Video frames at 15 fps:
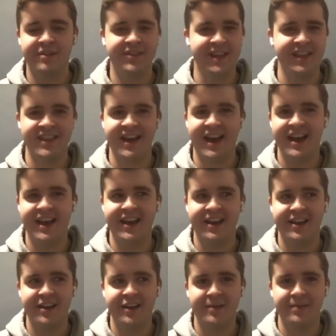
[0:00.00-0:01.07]
think that
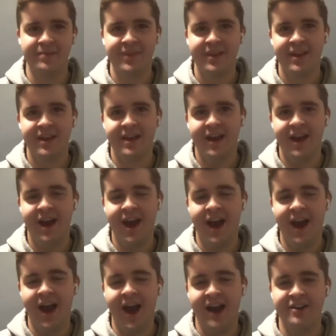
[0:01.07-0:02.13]
I um,
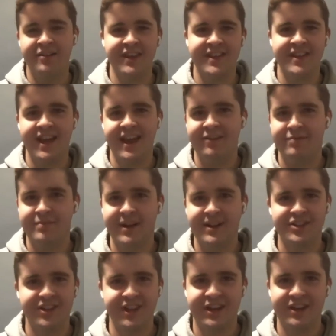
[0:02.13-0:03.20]
I don't think that I have much
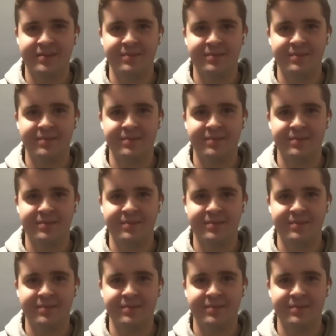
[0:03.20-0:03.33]
um,